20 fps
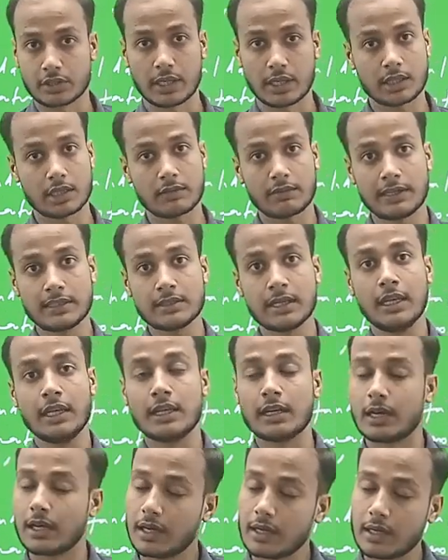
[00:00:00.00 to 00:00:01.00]
Otherwise
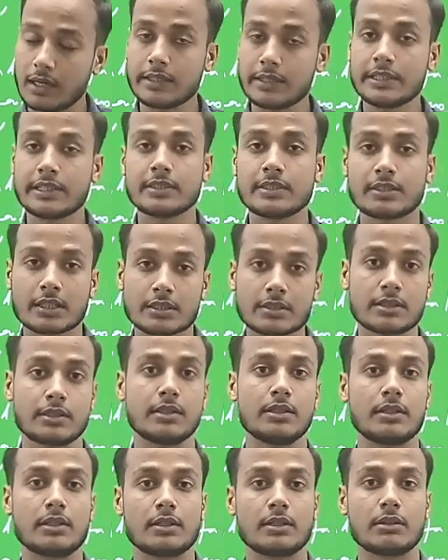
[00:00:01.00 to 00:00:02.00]
it is just
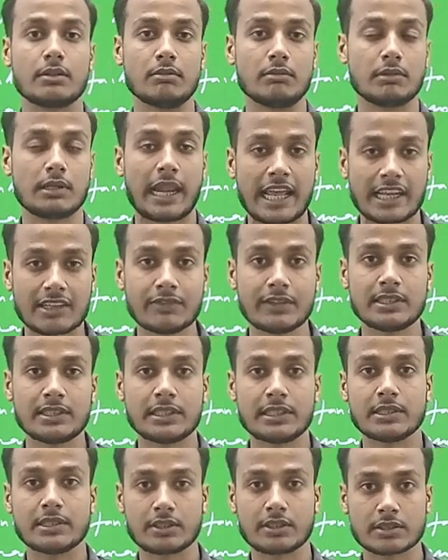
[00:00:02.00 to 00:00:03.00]
language, it
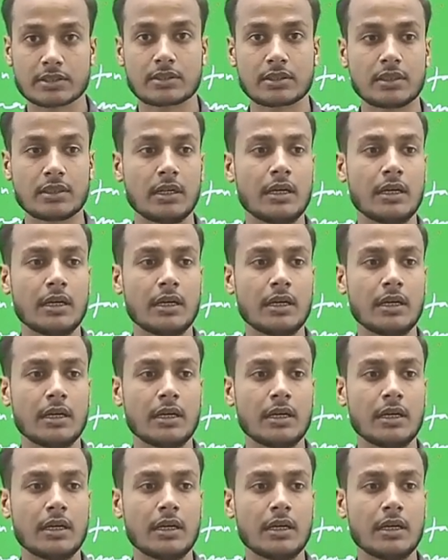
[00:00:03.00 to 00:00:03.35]
is just